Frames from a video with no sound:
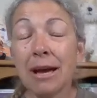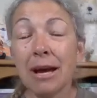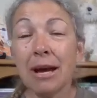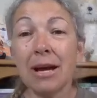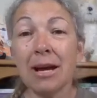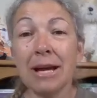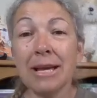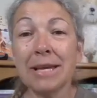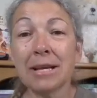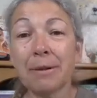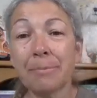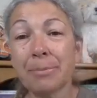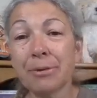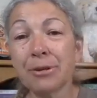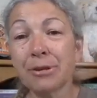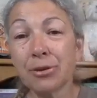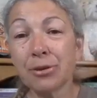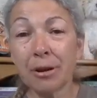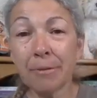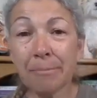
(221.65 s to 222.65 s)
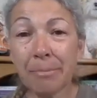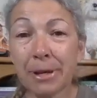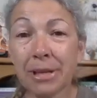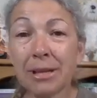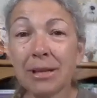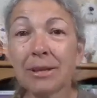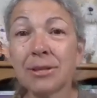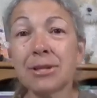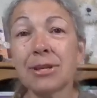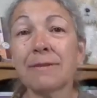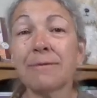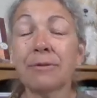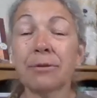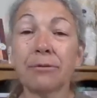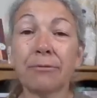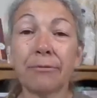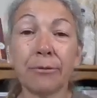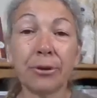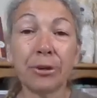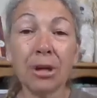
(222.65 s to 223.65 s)
I get up in his armpits, I feel
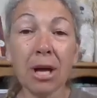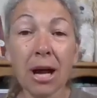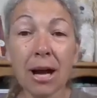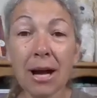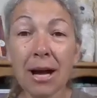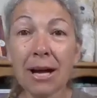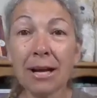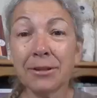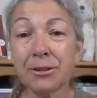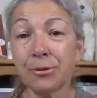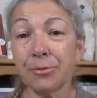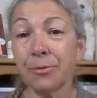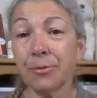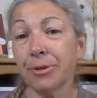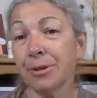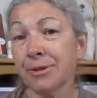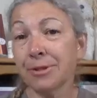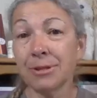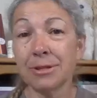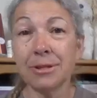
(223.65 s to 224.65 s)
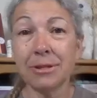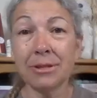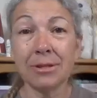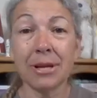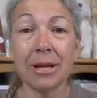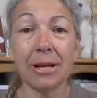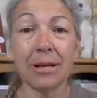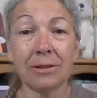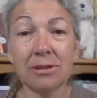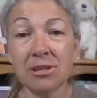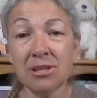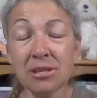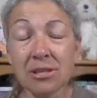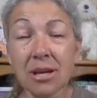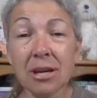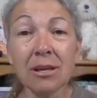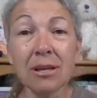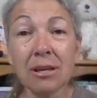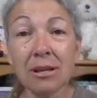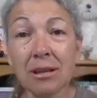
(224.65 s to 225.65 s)
for knots or things that he's got
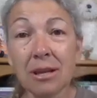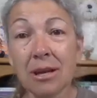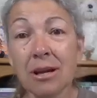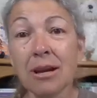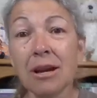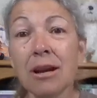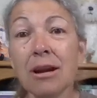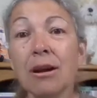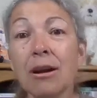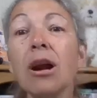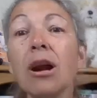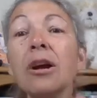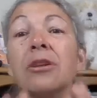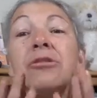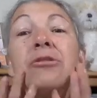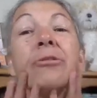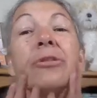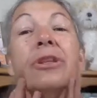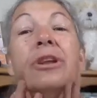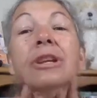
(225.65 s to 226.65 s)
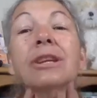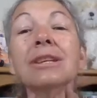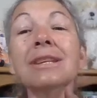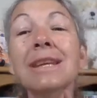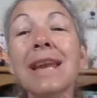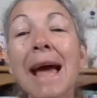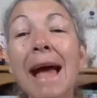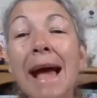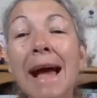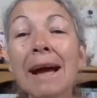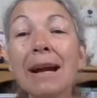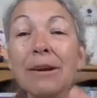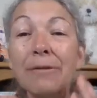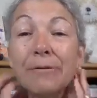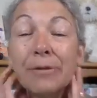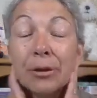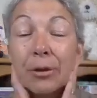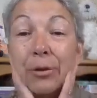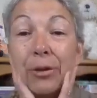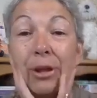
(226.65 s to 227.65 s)
stuck in there, under the neck,
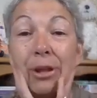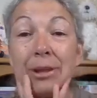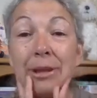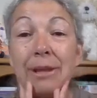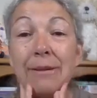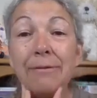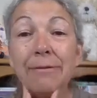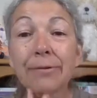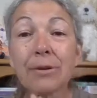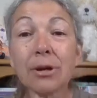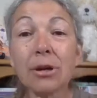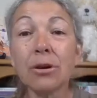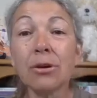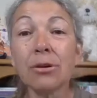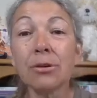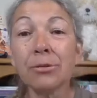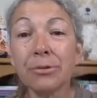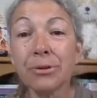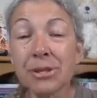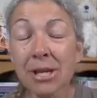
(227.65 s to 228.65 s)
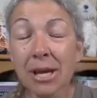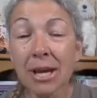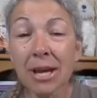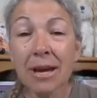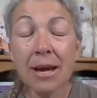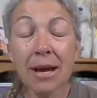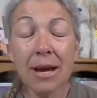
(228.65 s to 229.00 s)
feel the lymph nodes,